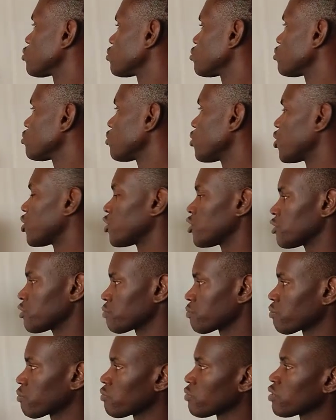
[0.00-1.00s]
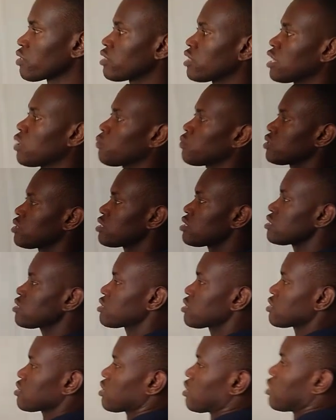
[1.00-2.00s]
2a. Now with
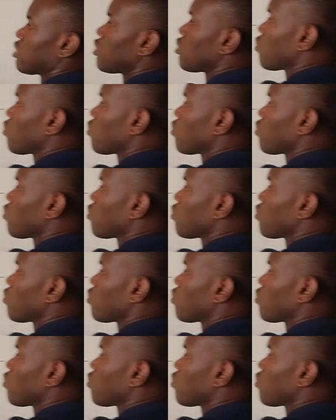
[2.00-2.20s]
this